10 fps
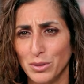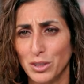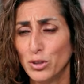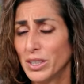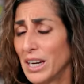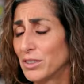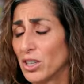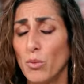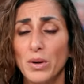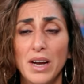You can have
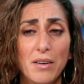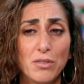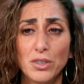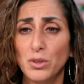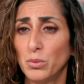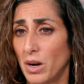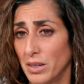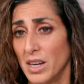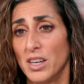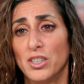salt whenever you
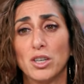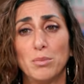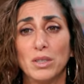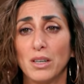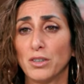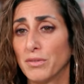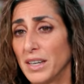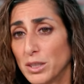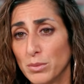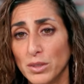want. You can put it on your
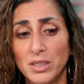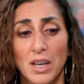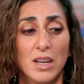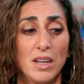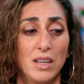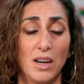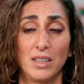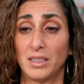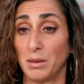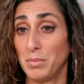vegetables.
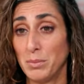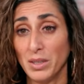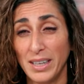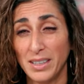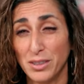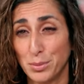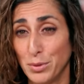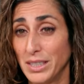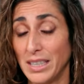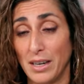Some people like it in their
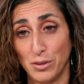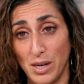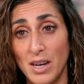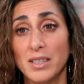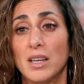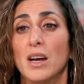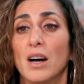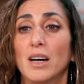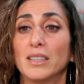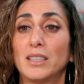smoothies. I do not.
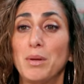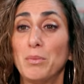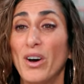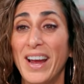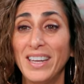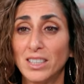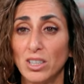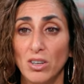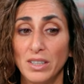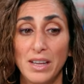Some people hate
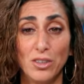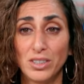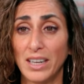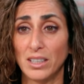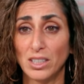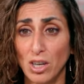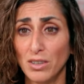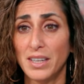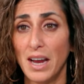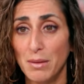salt and they'll take a
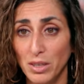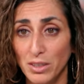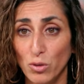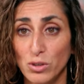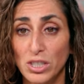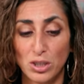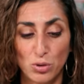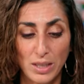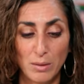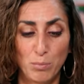salt tablet or just
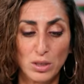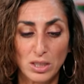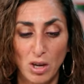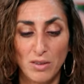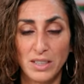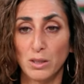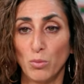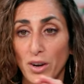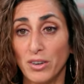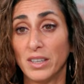drink, put salt in some
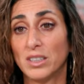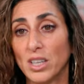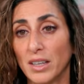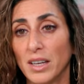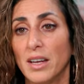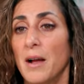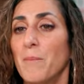water and chug it.